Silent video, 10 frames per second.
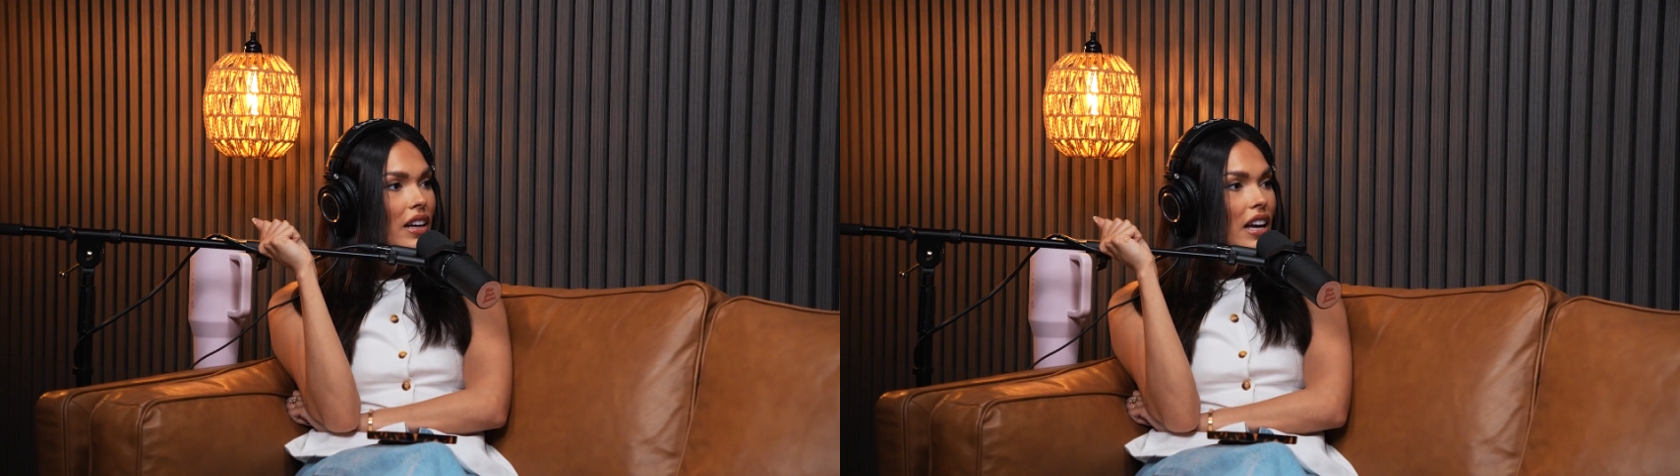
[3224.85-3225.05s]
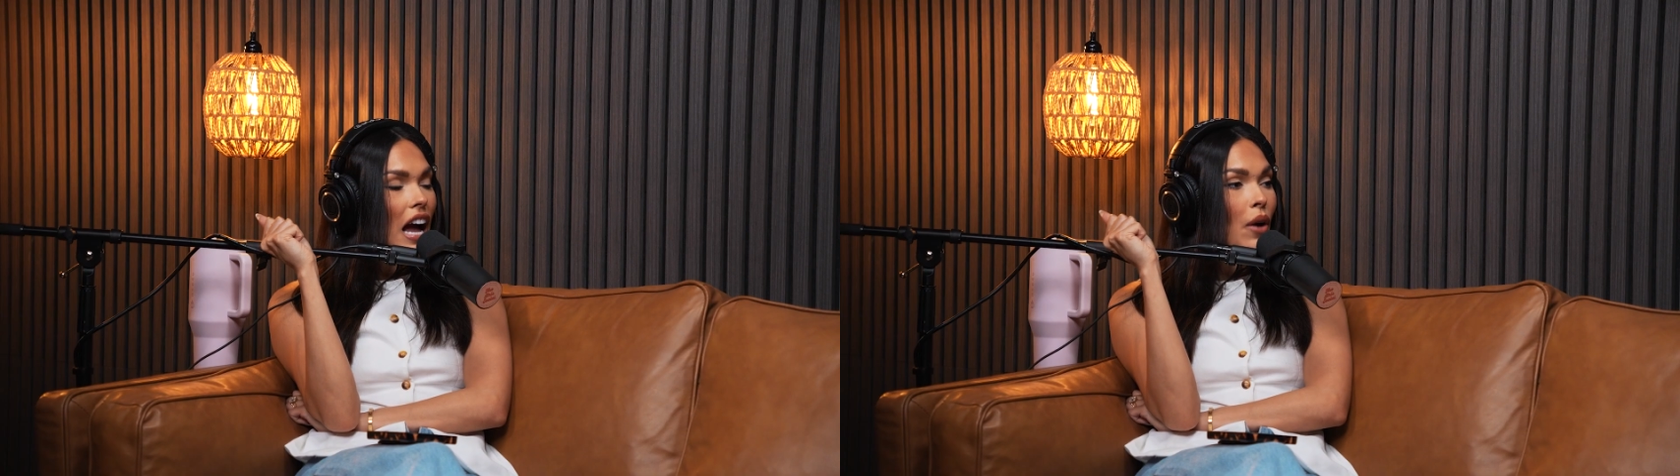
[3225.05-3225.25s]

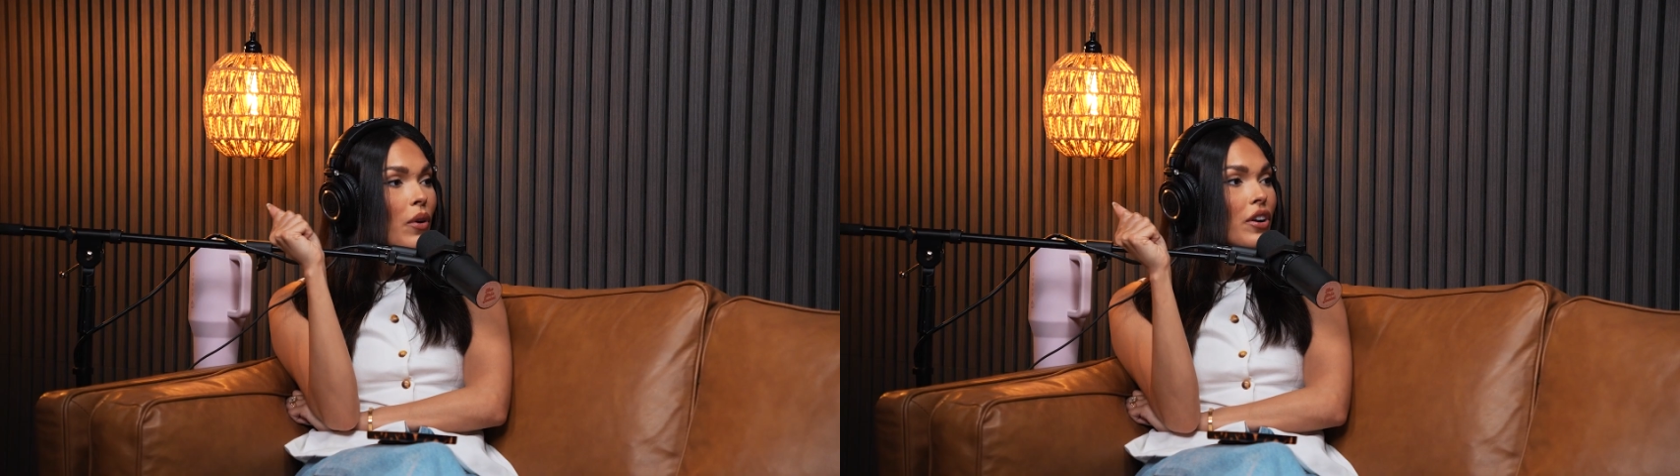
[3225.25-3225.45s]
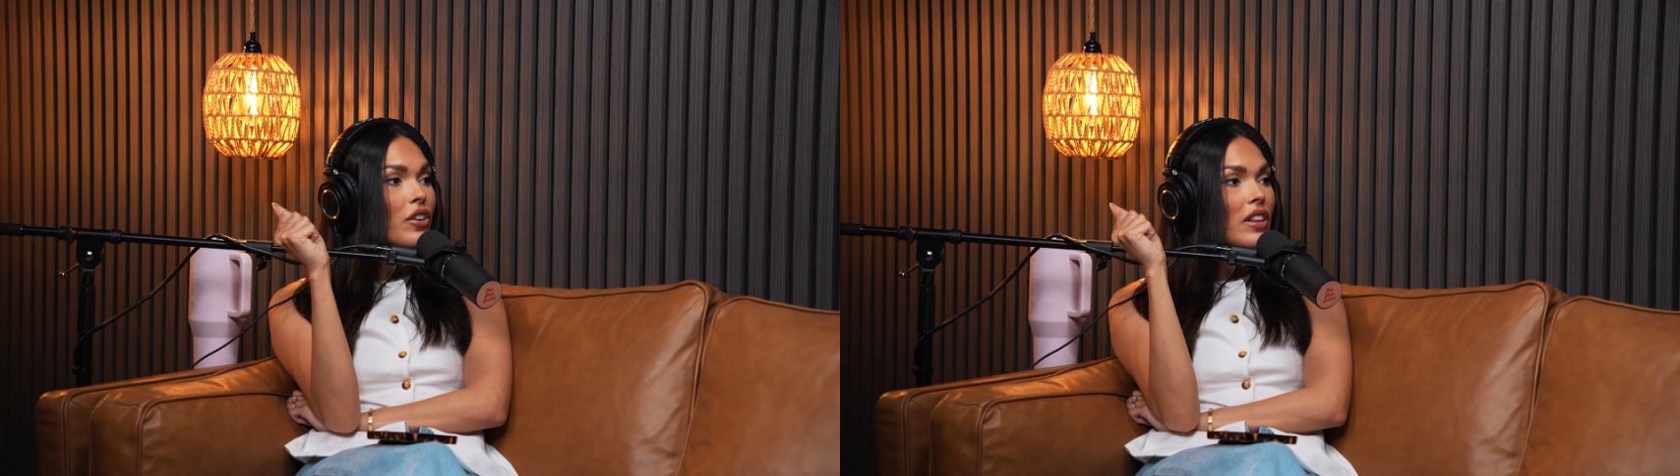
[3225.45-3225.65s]
I
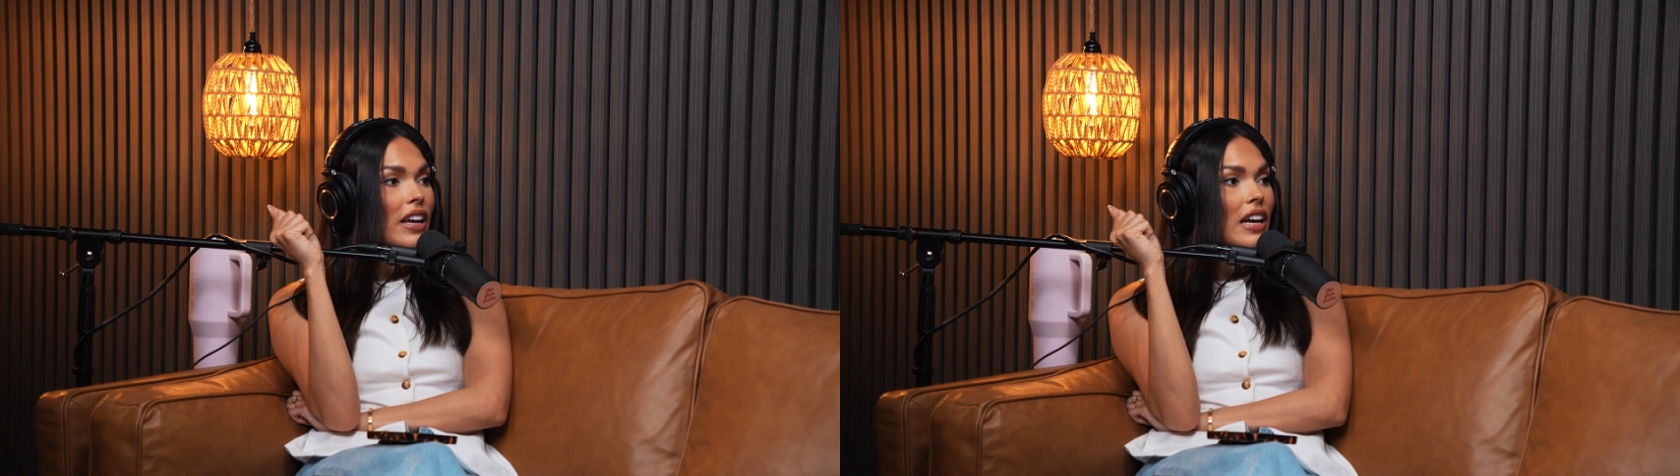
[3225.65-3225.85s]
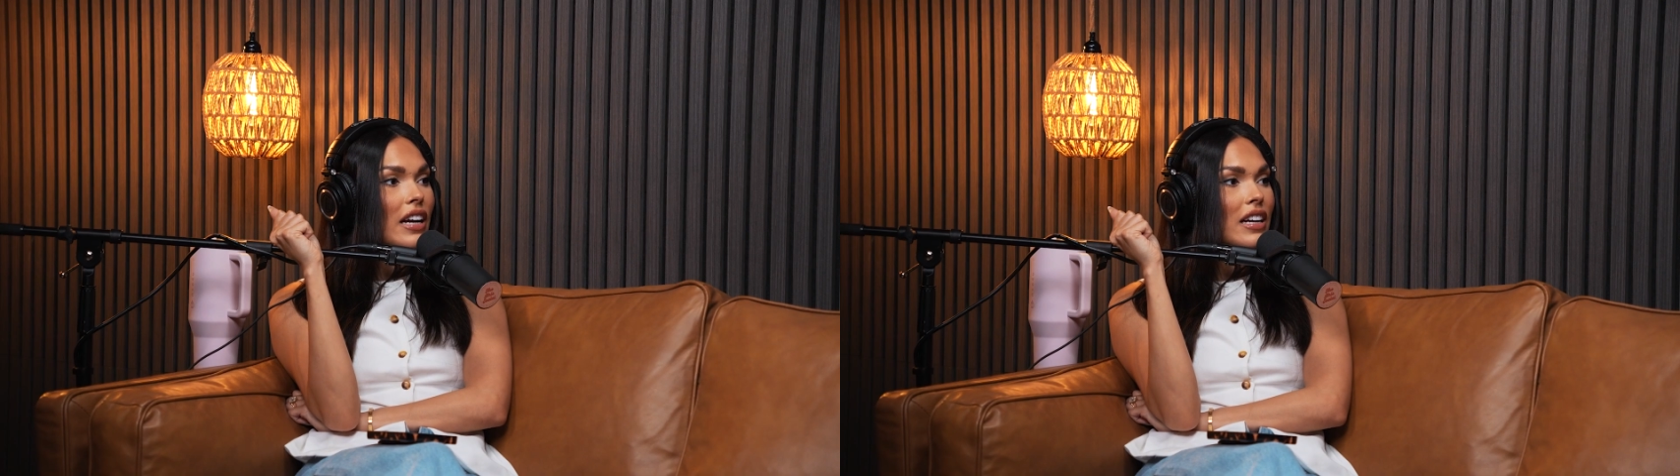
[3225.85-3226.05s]
want her
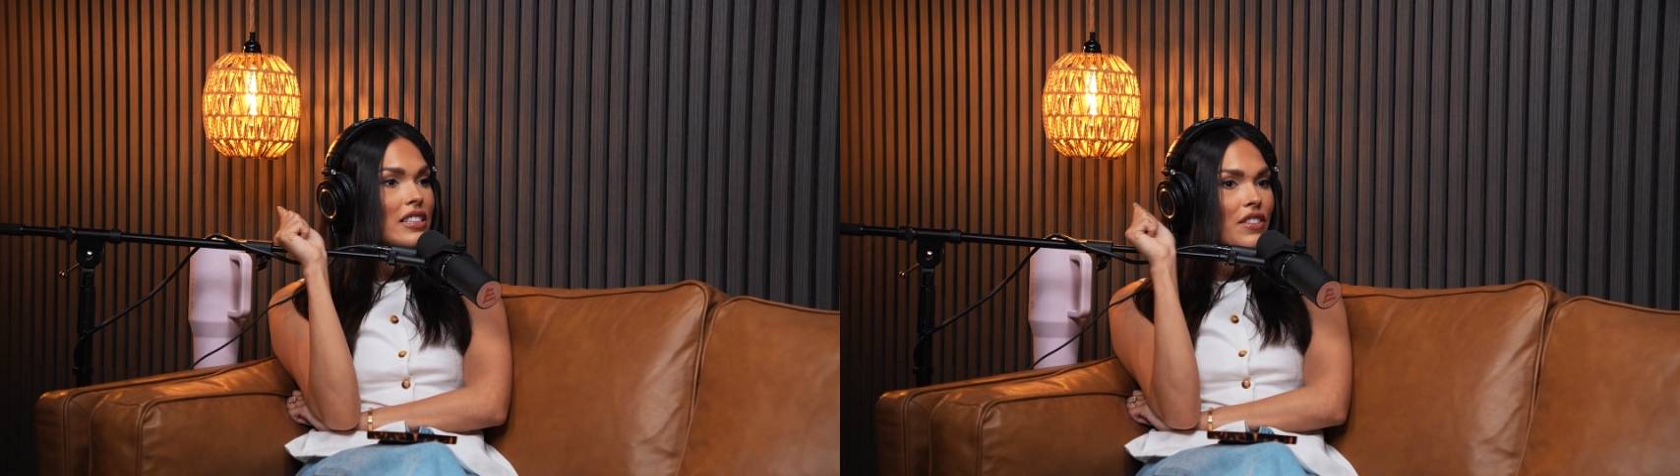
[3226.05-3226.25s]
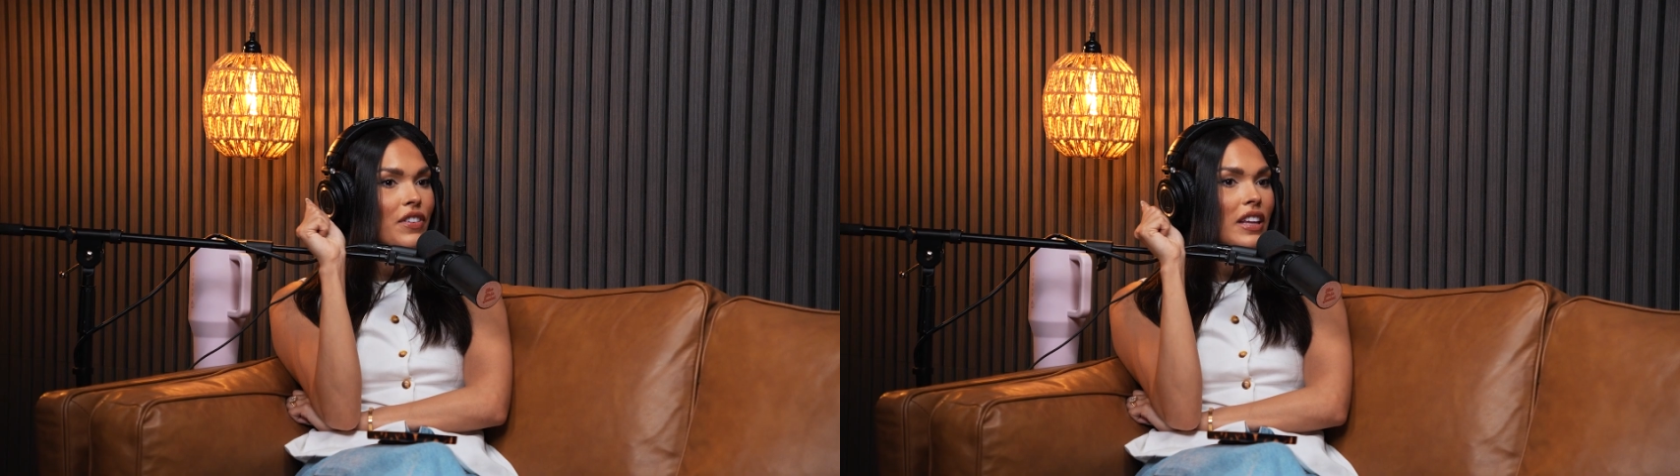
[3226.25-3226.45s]
like, because
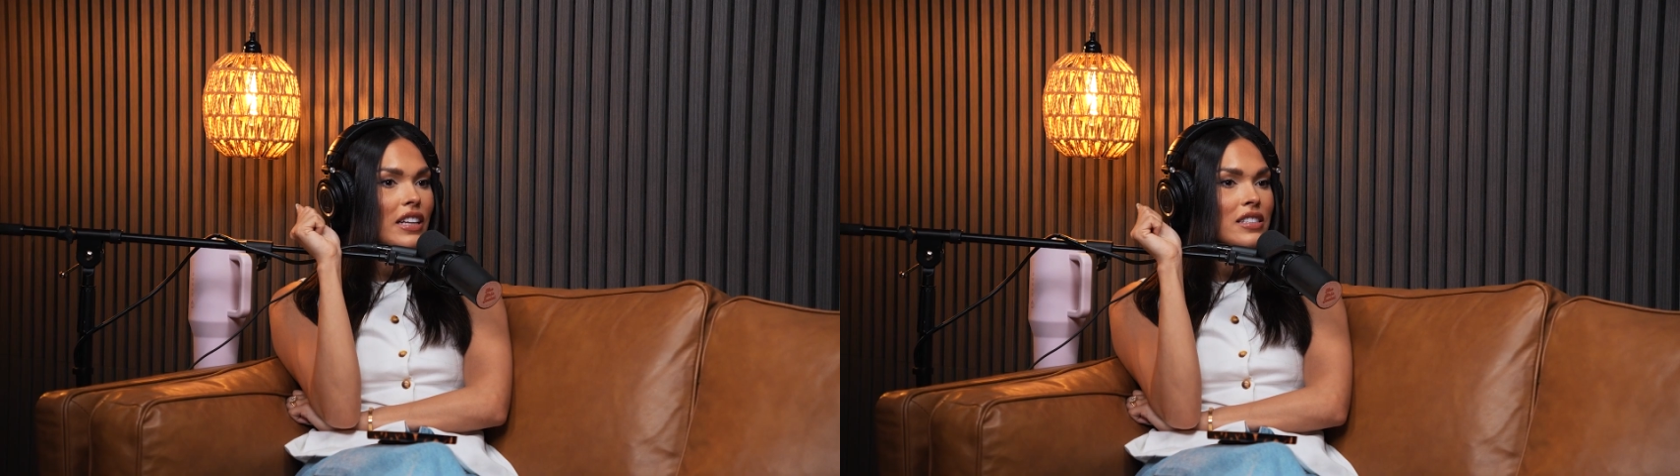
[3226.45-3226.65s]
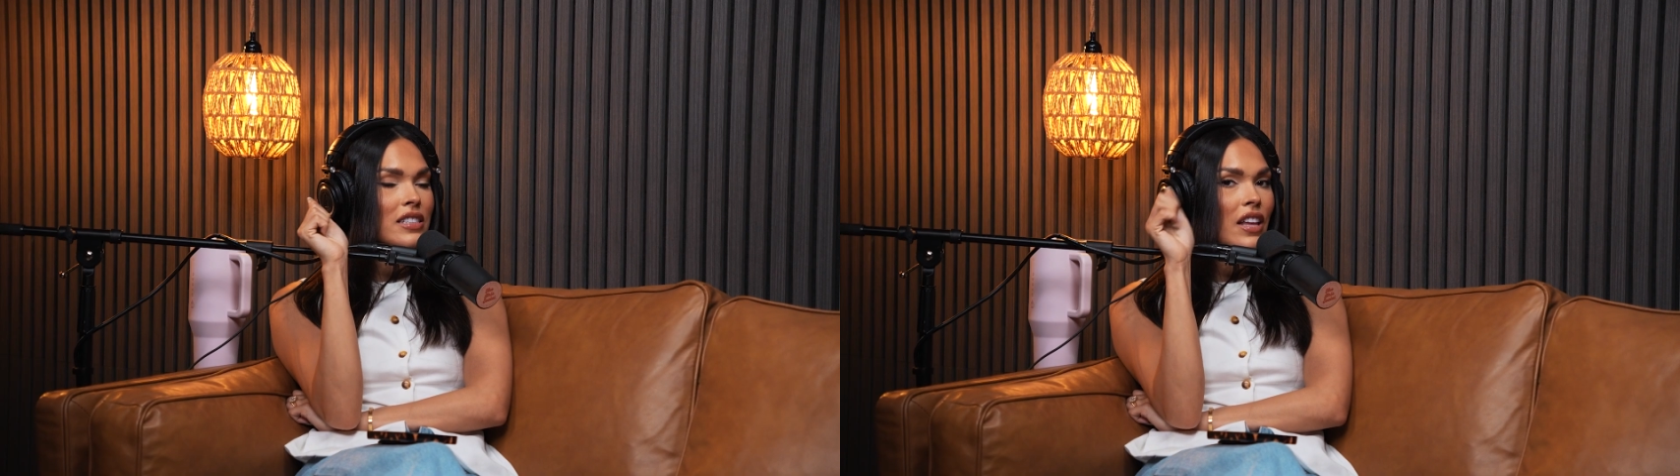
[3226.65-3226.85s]
I feel like